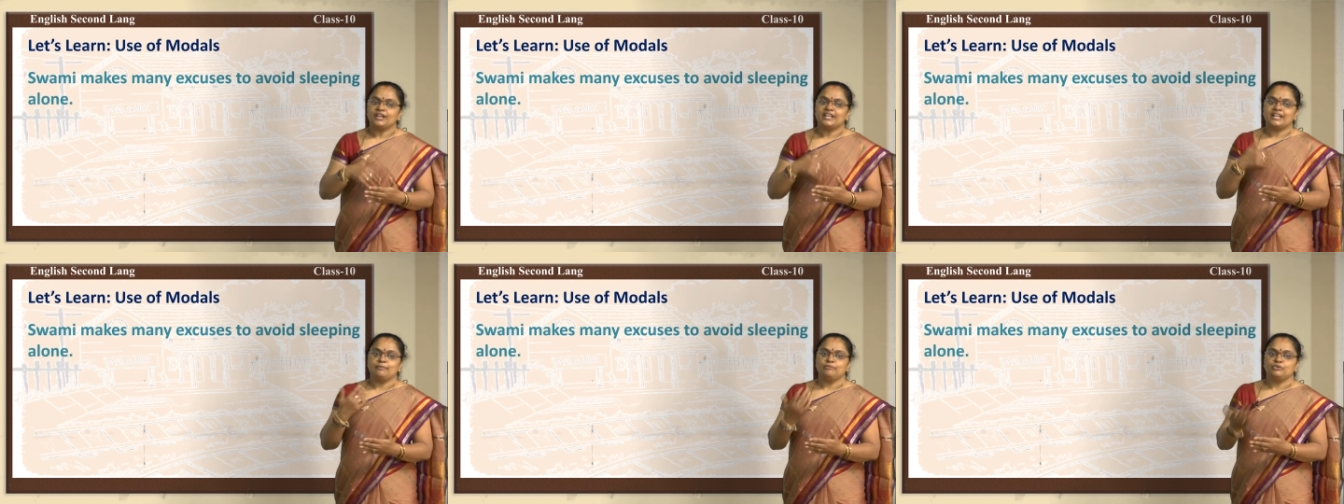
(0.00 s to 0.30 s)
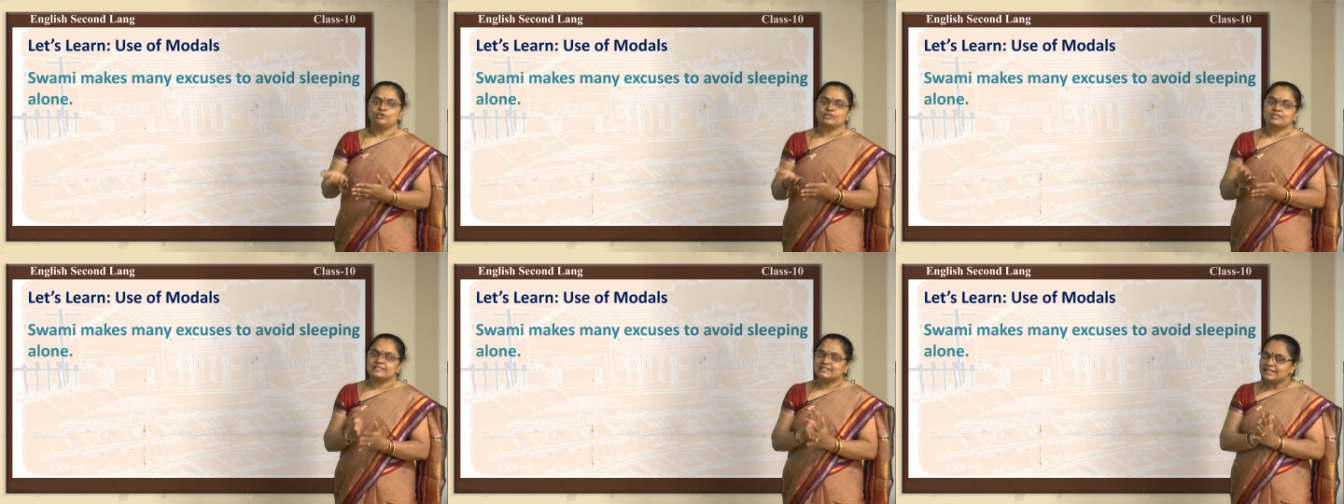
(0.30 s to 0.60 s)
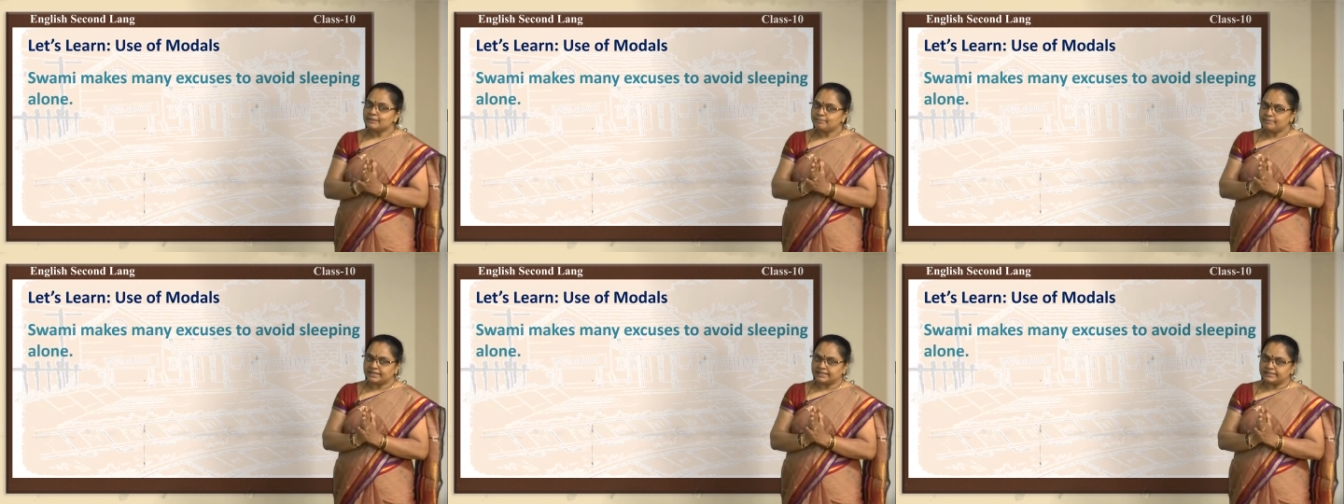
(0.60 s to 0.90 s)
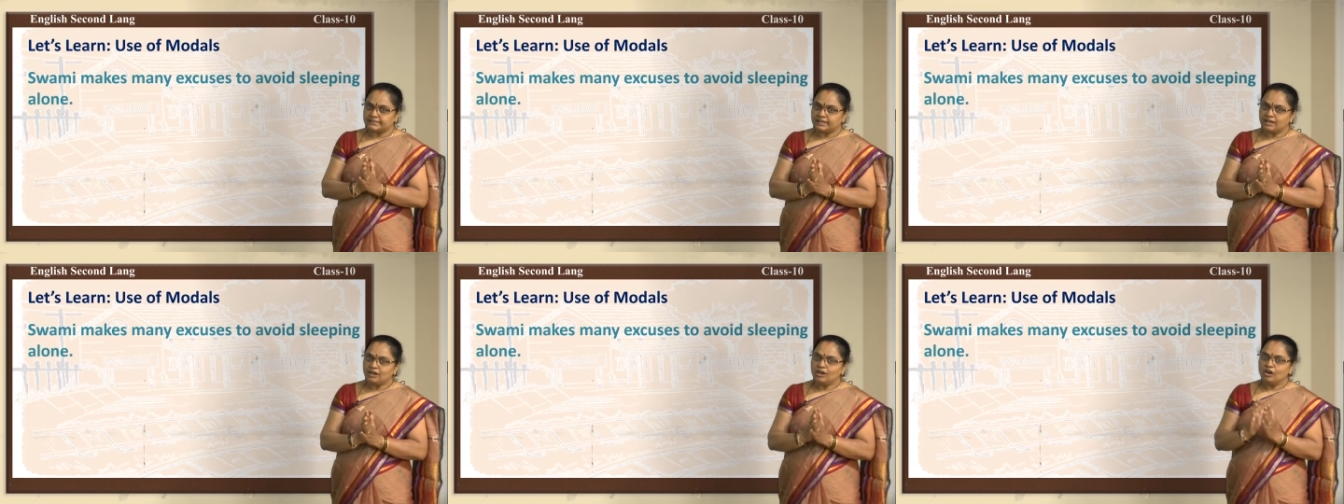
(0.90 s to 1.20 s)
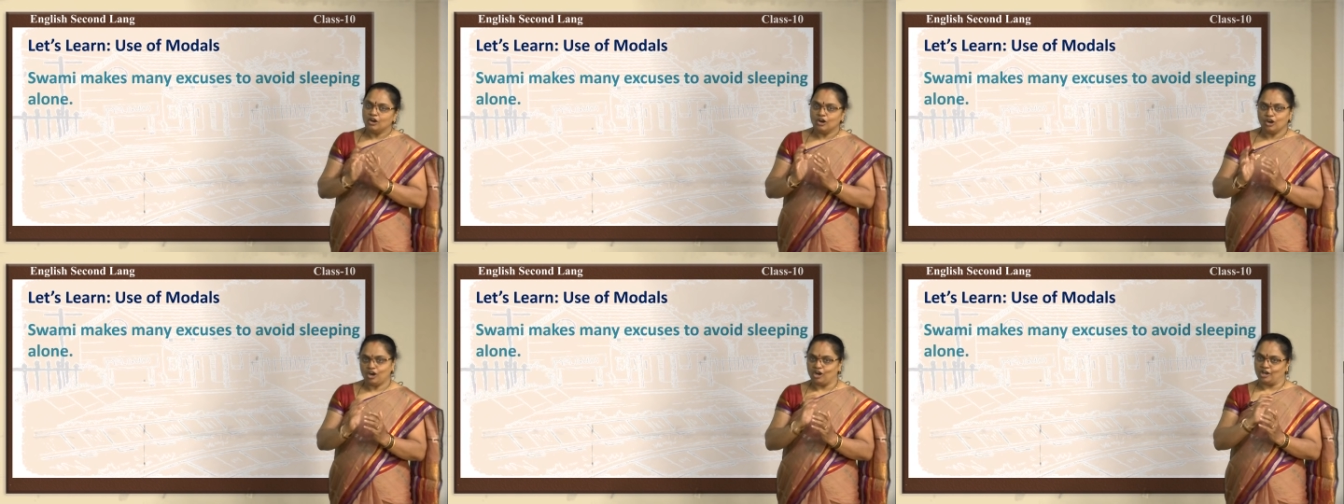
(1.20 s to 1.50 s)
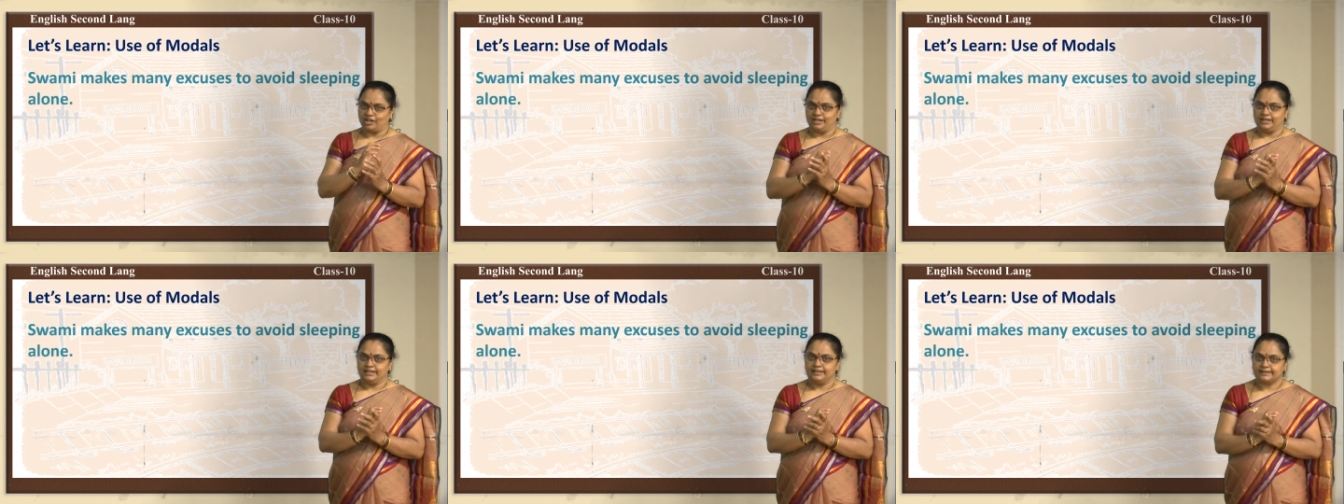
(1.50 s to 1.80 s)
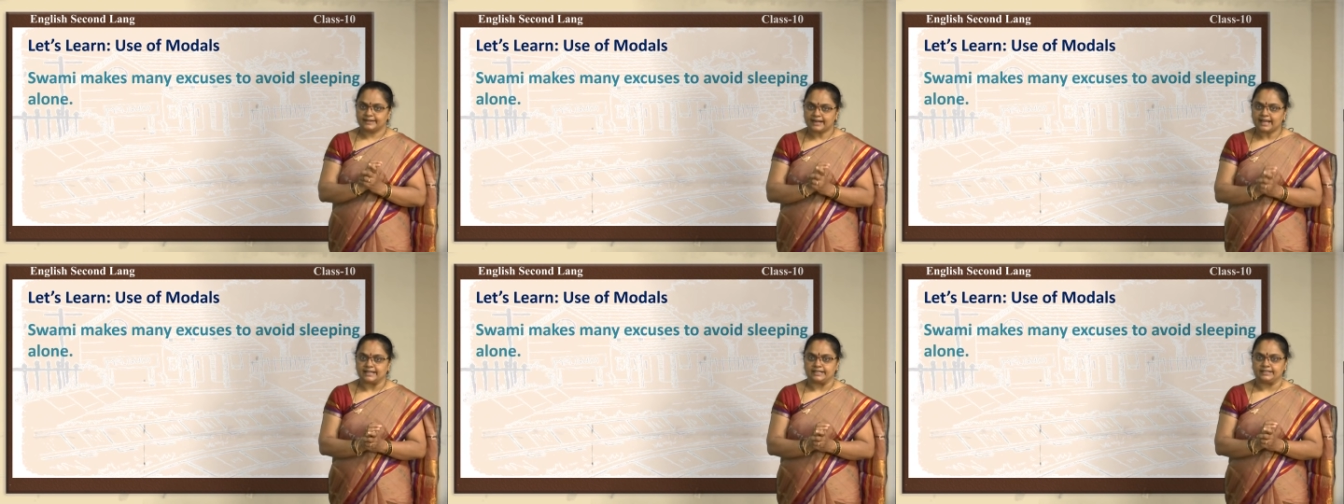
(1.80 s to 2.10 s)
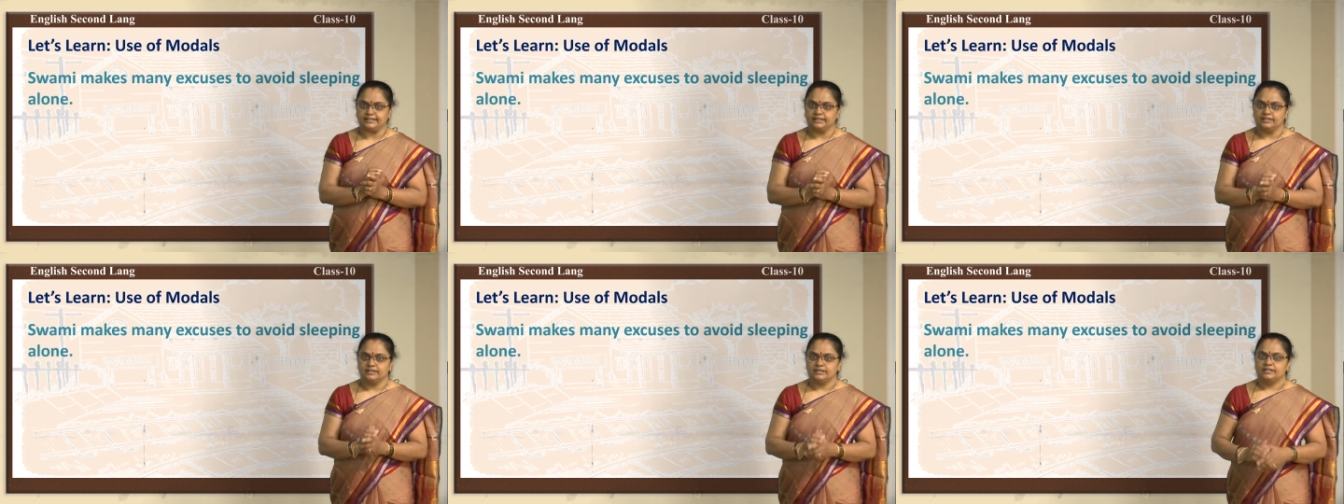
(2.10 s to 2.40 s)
him to sleep in the hall, right?